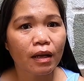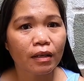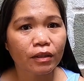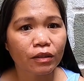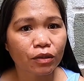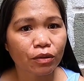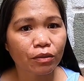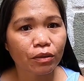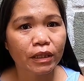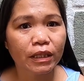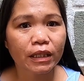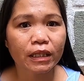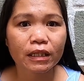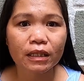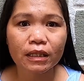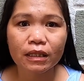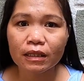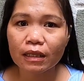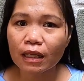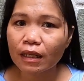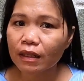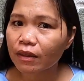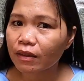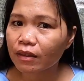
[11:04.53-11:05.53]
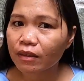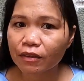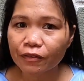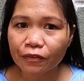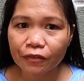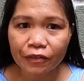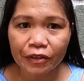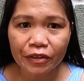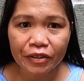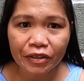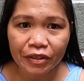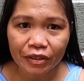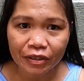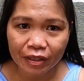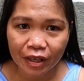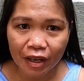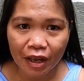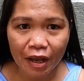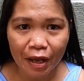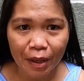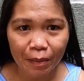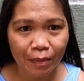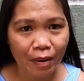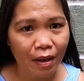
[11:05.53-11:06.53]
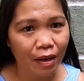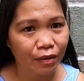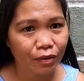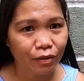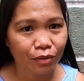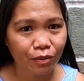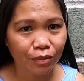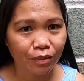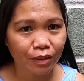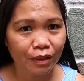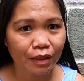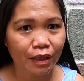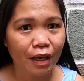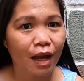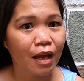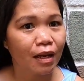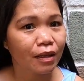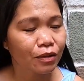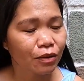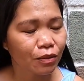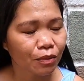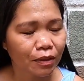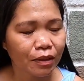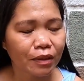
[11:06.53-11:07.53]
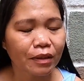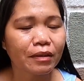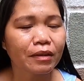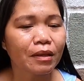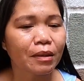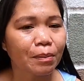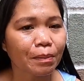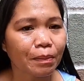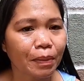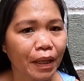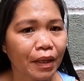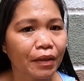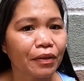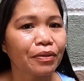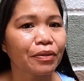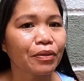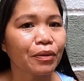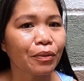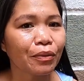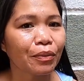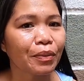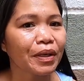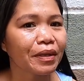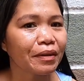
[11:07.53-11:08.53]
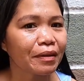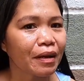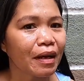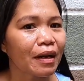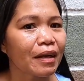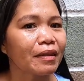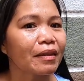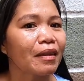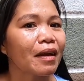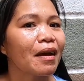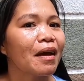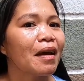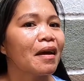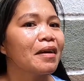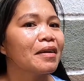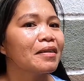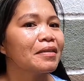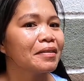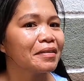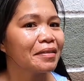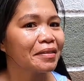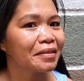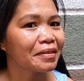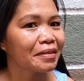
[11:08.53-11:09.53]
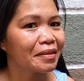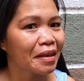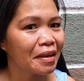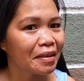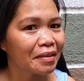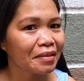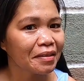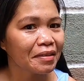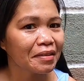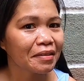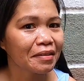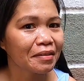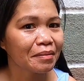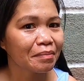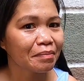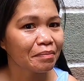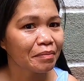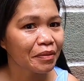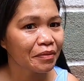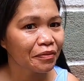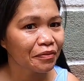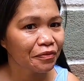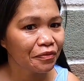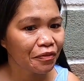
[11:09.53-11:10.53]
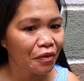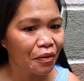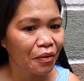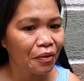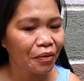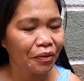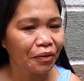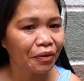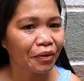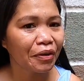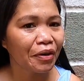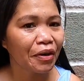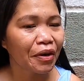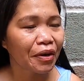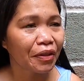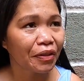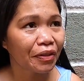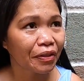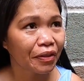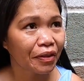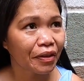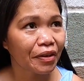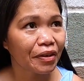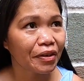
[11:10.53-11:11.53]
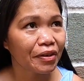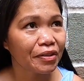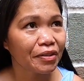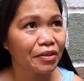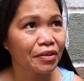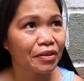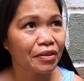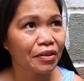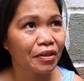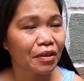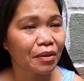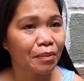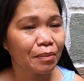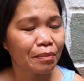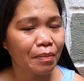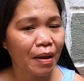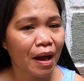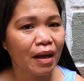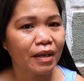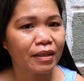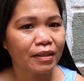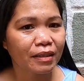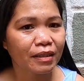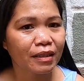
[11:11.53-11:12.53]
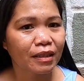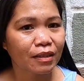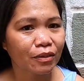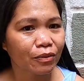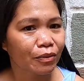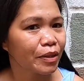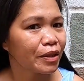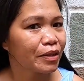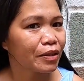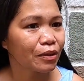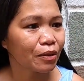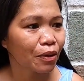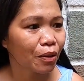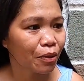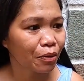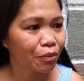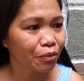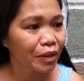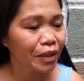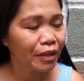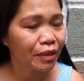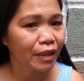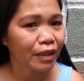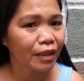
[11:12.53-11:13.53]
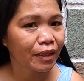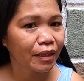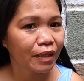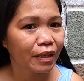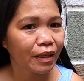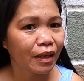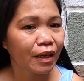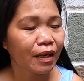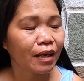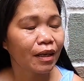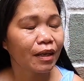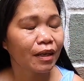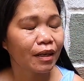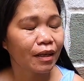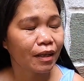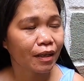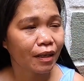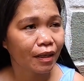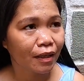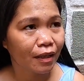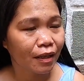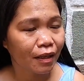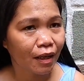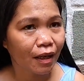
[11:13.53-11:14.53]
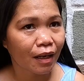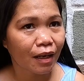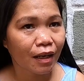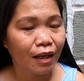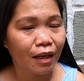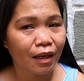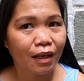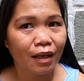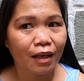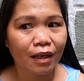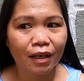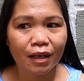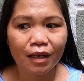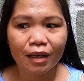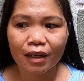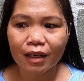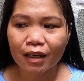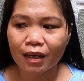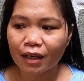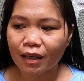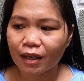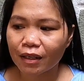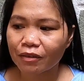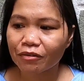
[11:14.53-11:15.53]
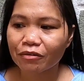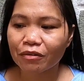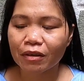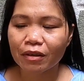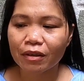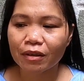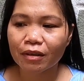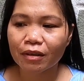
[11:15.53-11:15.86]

actually, it's not their first time actually. Actually, they've been doing that since before this vaccine was already uh,